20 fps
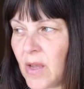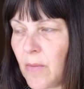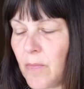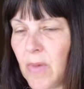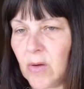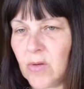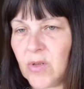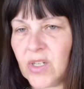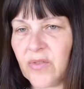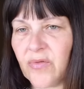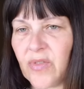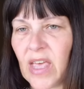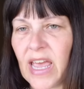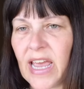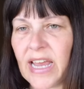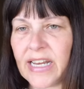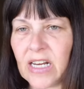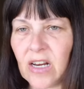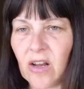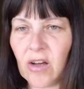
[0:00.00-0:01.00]
most of the
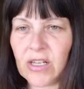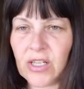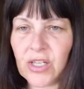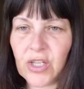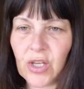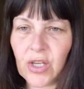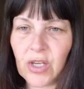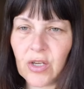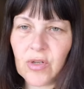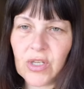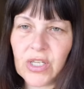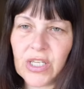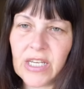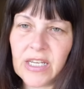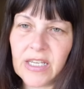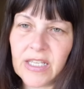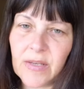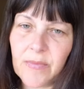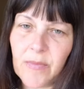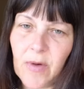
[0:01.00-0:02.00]
headlines that you
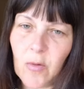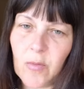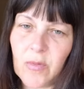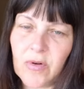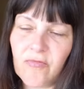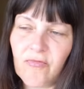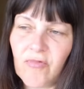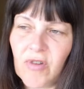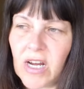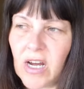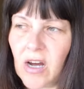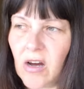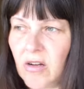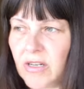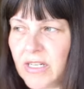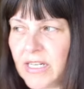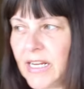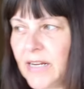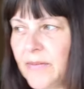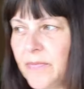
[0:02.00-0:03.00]
see at the moment
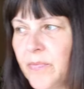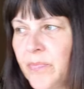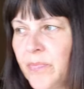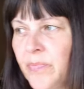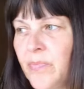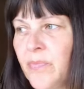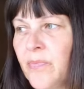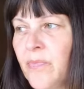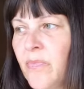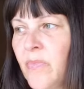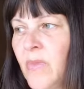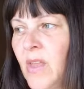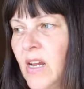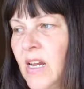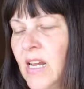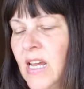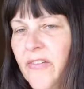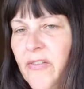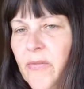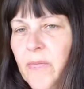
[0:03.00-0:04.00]
regarding
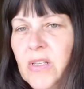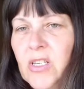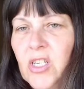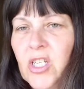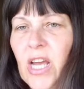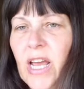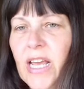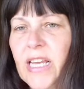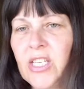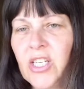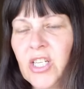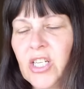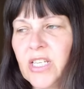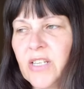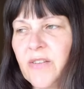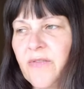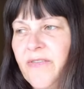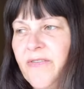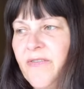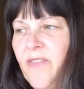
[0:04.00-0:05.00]
government
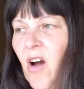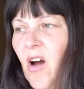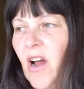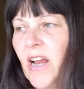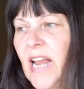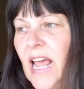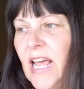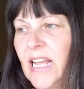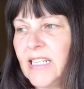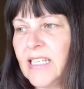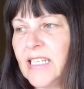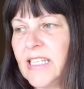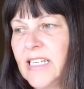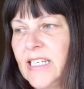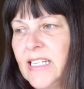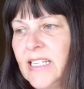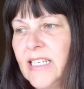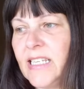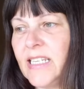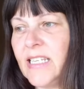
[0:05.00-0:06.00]
changes and
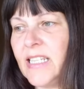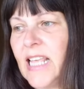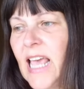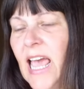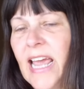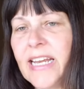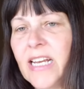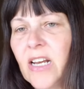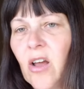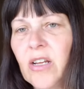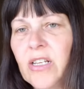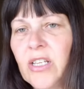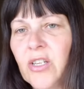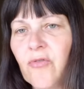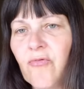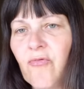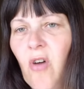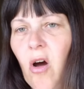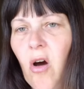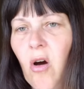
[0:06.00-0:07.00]
finances, the headlines
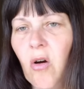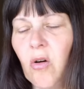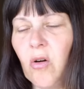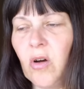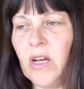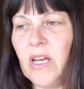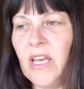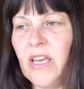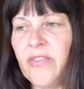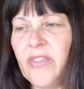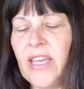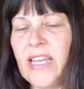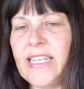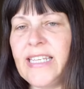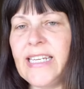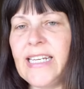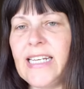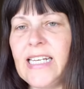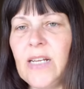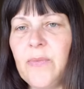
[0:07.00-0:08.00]
are wrong. They're
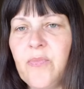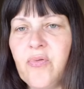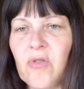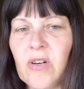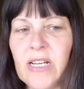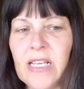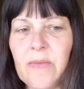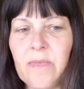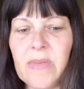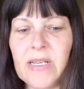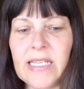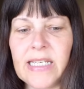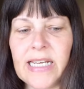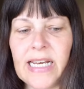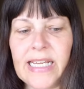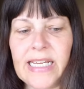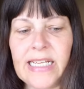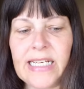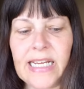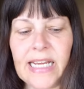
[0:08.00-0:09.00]
deliberately
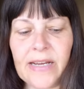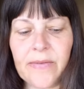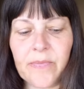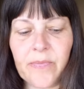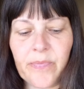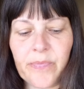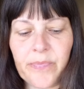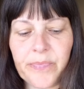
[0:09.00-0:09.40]
misleading.